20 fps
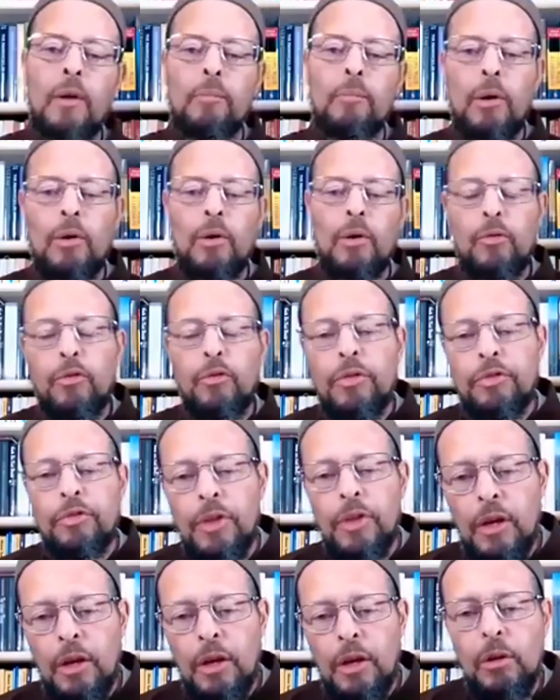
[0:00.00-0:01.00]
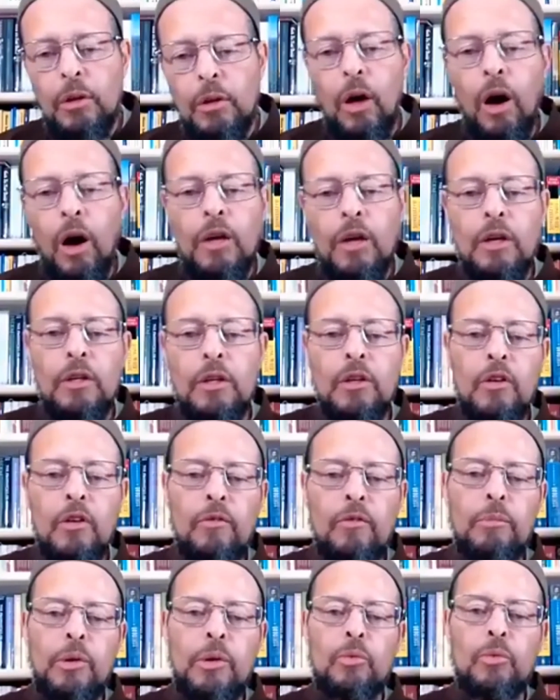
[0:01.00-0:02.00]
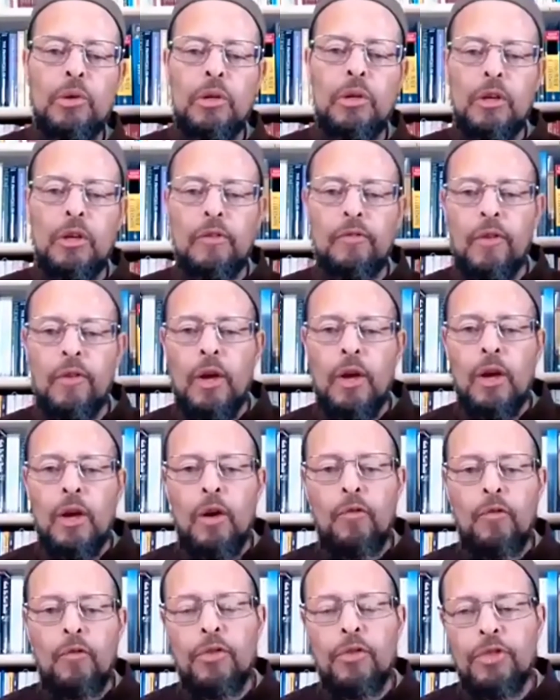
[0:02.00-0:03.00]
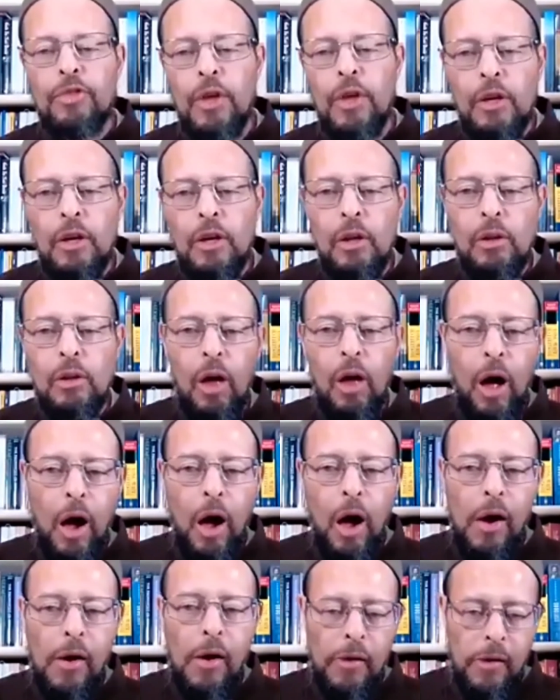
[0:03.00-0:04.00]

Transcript: But if we think Allah can give me relief, if we think Allah,